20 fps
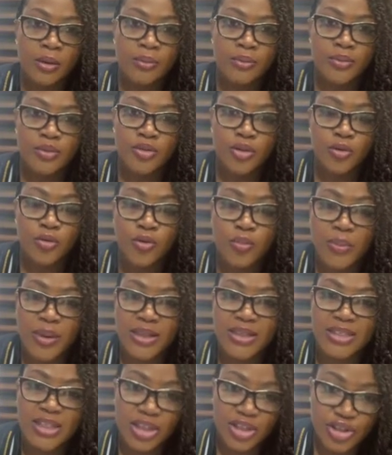
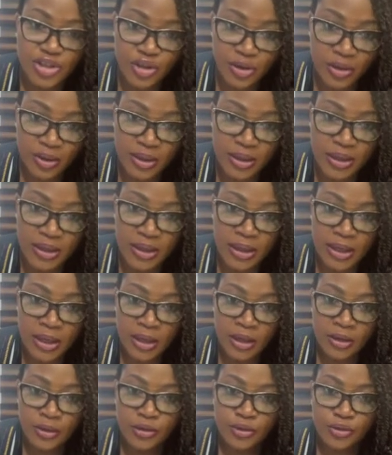documentation,
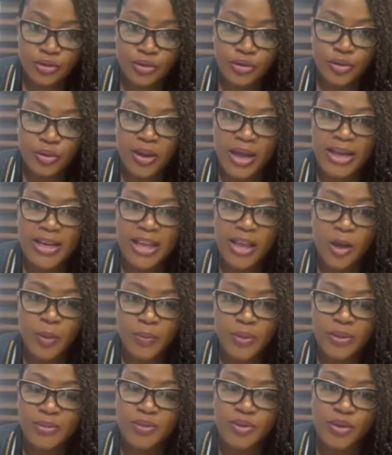and help
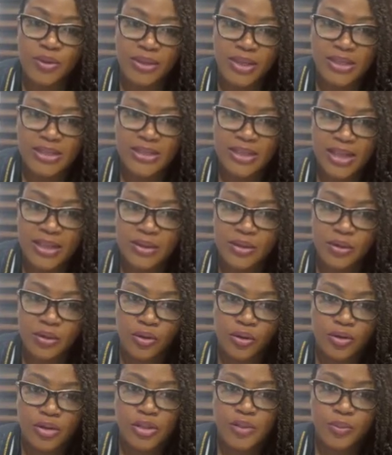them to understand the
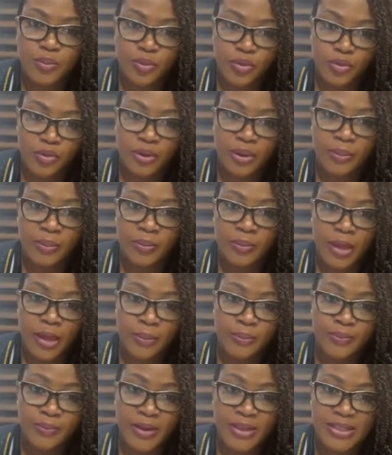course program
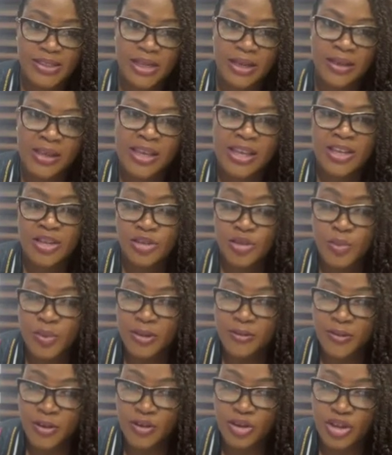better. So with the
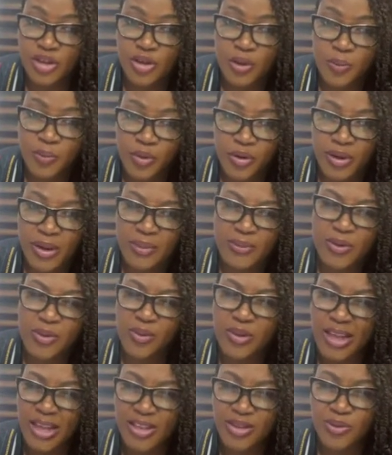foundation program, they'll
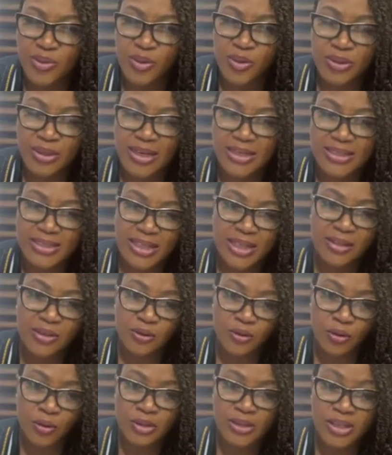get to understand the
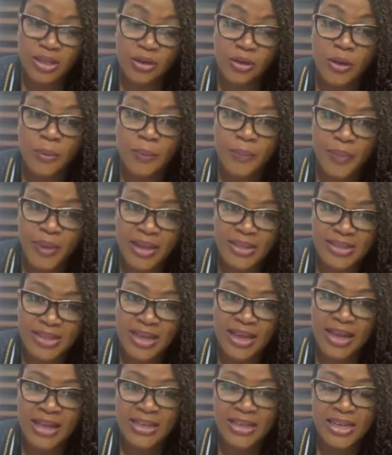course a lot better,
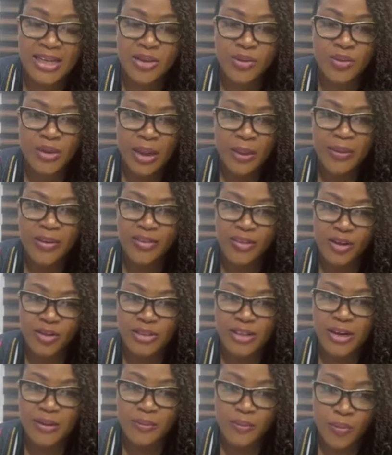and then they'll get
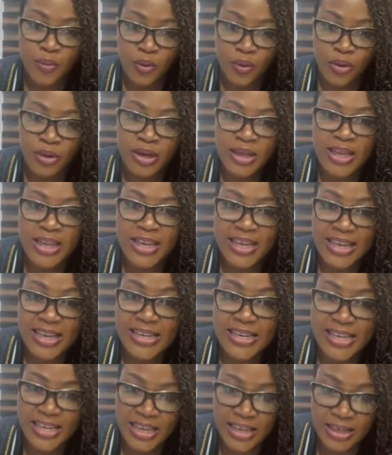grounded more
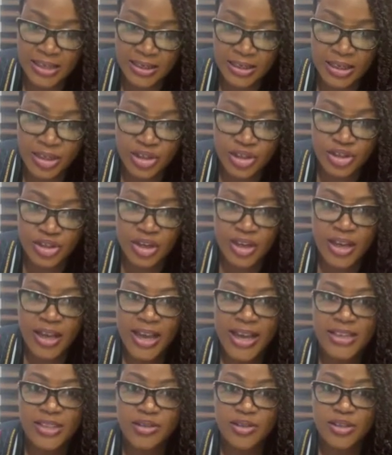in English.
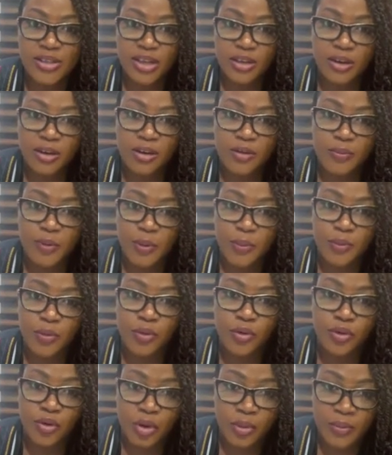I still see a lot of people
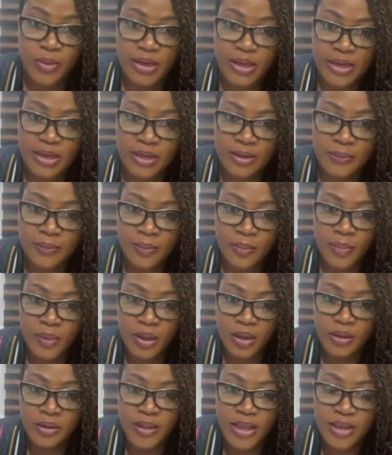coming in.
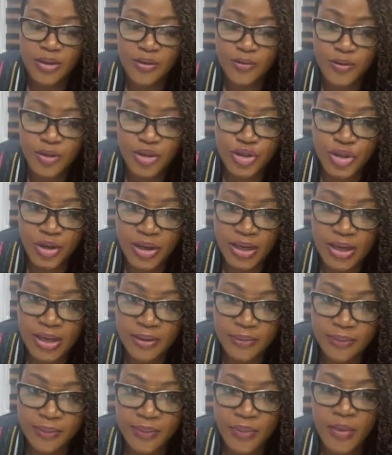Thank you for
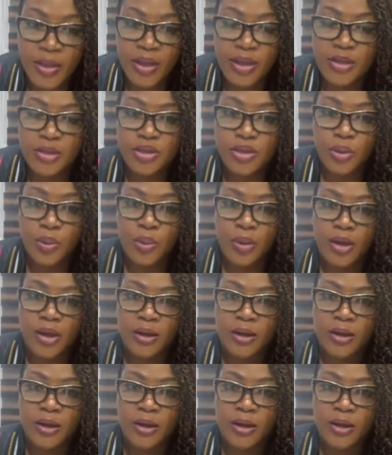joining. So